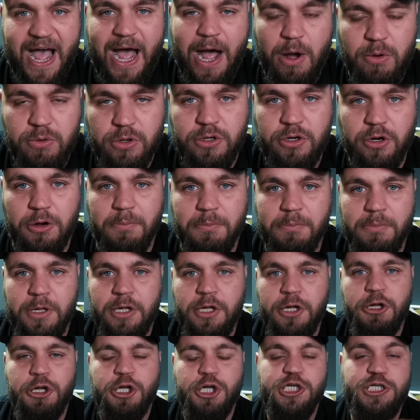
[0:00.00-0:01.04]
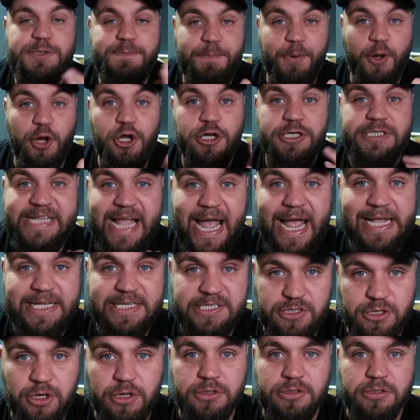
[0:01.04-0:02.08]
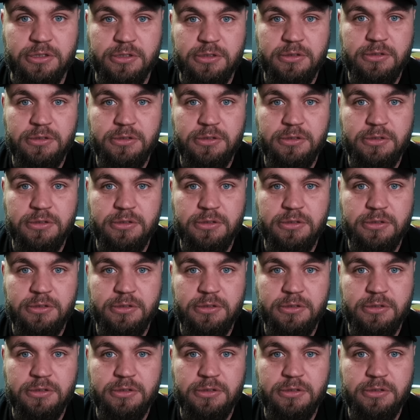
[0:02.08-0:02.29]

outcome. Spurs debt is good.